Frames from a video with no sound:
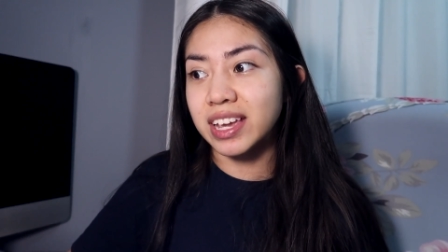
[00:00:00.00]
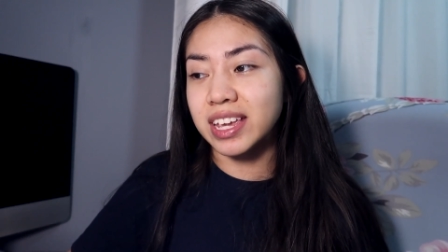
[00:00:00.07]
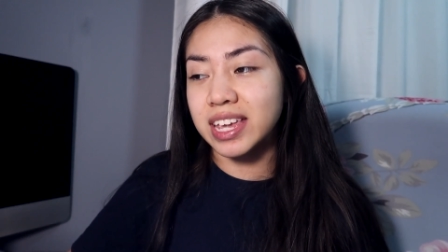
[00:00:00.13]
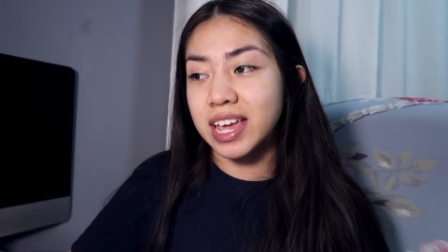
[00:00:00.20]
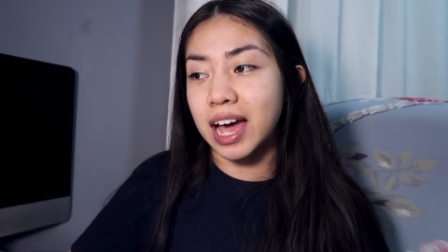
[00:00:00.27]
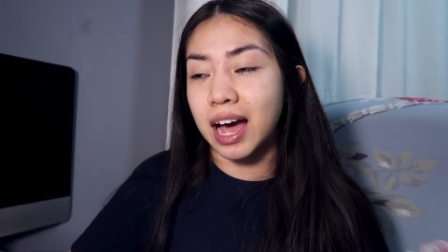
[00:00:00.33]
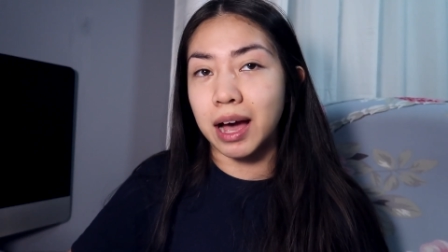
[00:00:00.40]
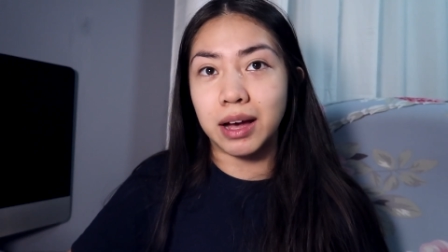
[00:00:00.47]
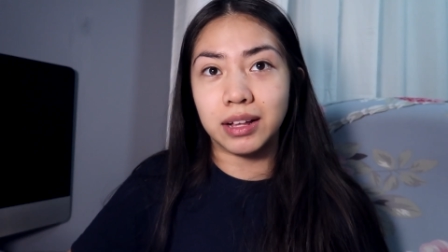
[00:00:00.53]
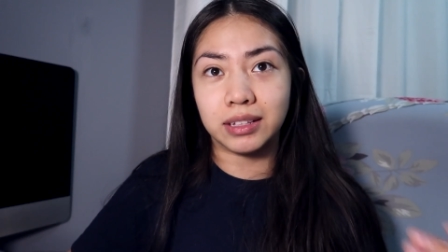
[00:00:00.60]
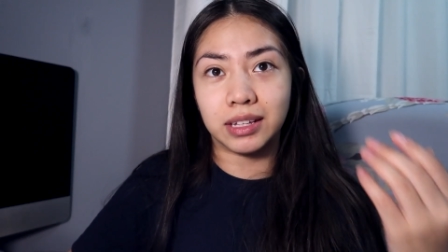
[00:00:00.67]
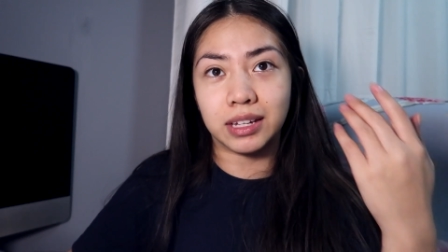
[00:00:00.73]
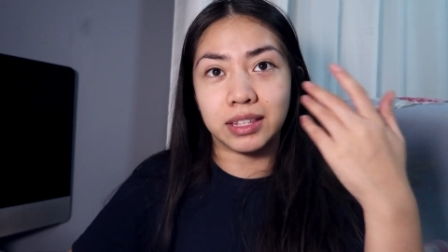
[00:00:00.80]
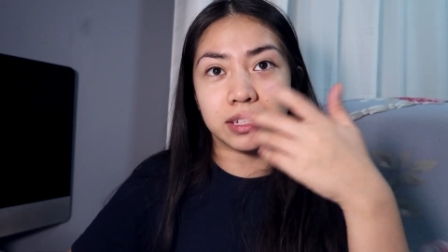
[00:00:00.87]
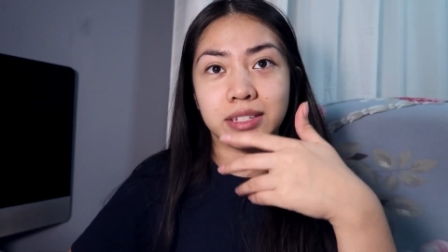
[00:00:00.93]
yeah,
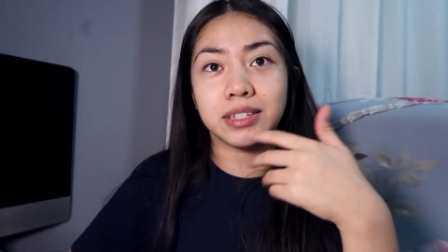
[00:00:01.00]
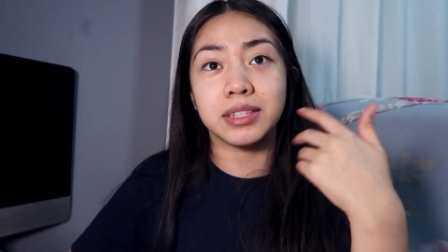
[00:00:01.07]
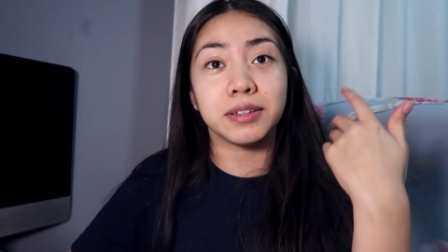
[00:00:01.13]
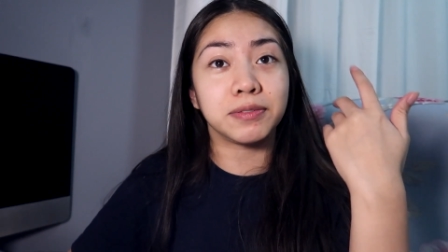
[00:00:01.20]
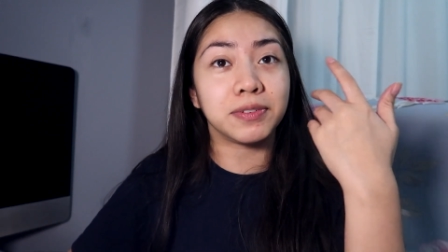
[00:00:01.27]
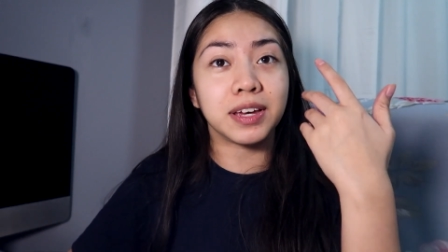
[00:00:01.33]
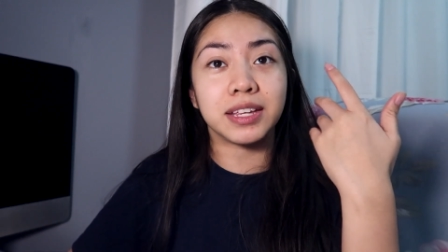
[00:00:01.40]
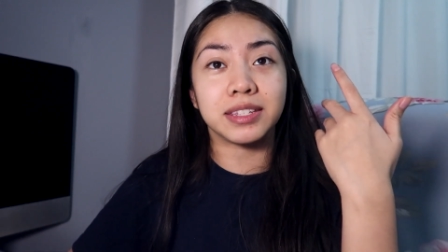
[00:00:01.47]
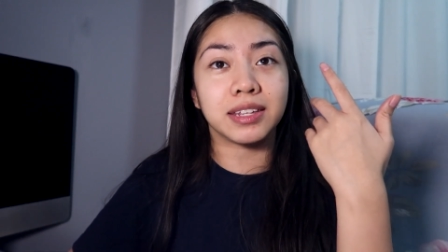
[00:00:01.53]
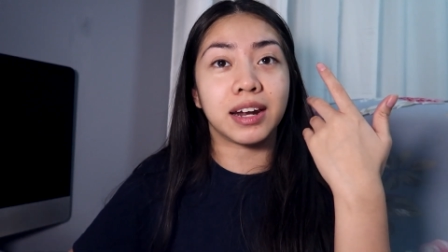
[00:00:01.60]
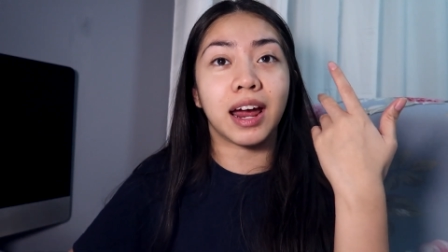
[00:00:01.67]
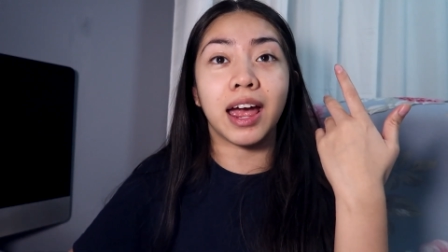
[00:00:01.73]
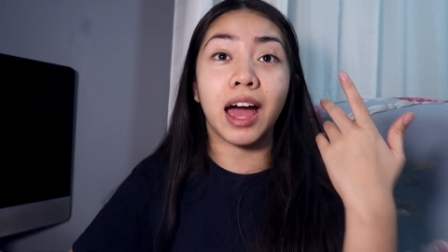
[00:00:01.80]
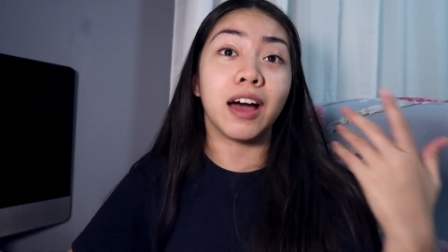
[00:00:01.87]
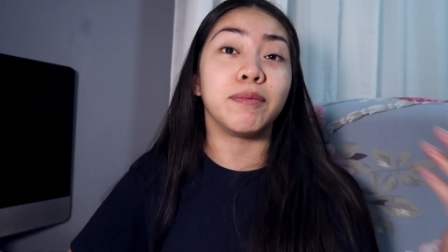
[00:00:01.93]
like this is the face that
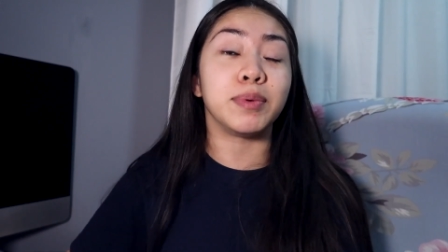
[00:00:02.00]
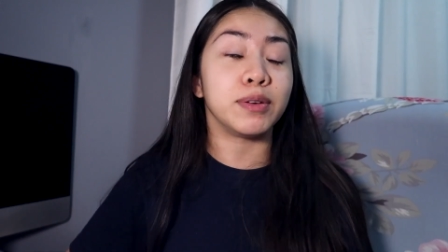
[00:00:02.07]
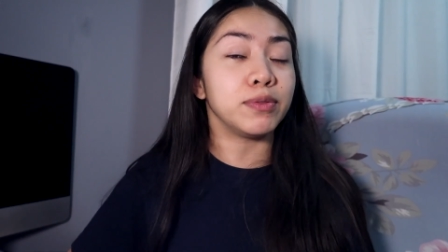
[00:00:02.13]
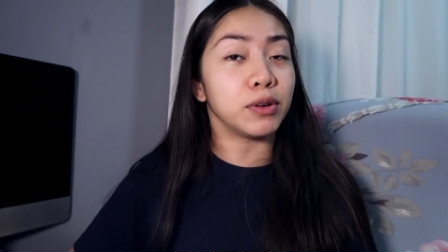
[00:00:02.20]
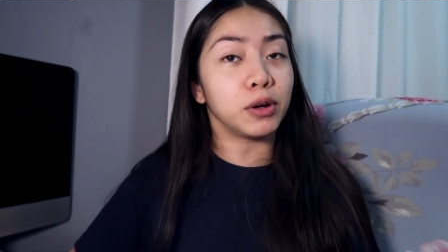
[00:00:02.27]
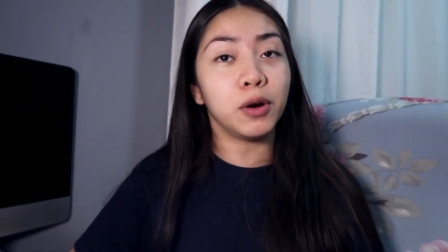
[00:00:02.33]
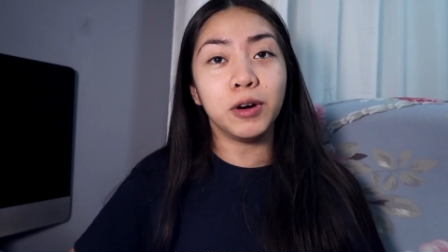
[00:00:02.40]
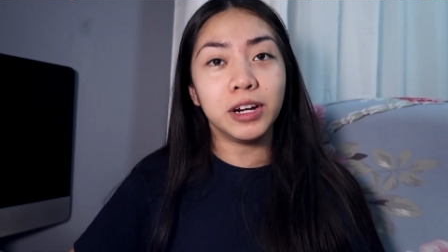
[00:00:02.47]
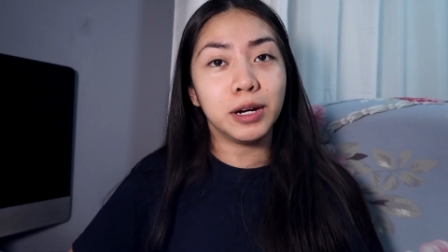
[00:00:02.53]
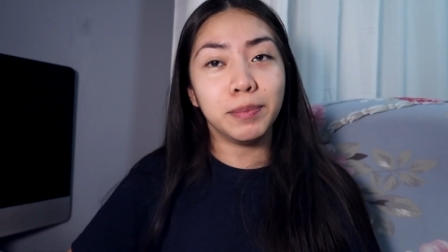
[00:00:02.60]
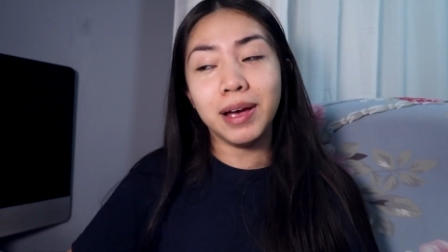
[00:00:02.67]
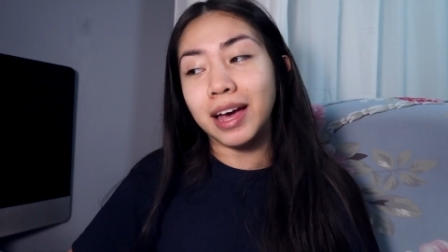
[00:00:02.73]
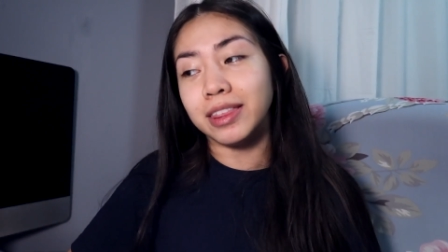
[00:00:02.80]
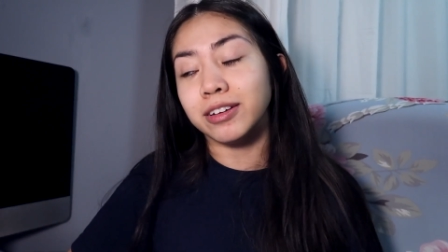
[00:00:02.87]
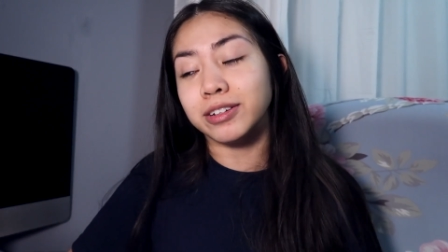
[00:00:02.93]
I have before going to
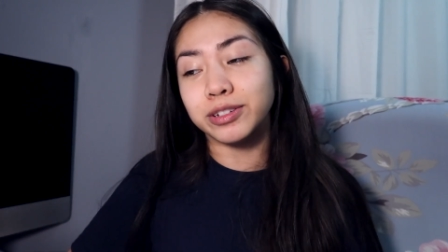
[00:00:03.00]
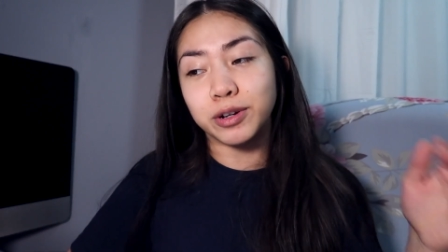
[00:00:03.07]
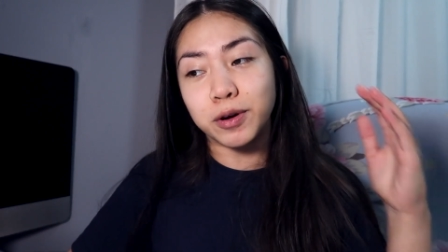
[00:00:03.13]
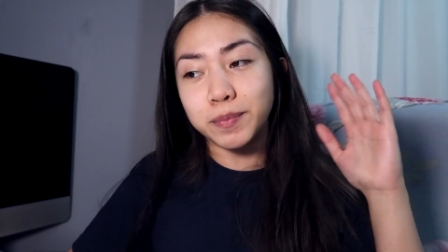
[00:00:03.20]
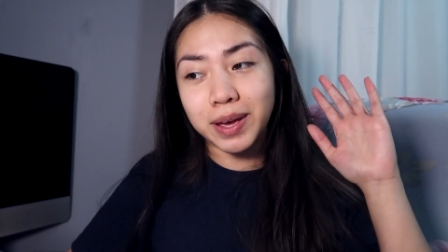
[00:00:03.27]
bed. There's no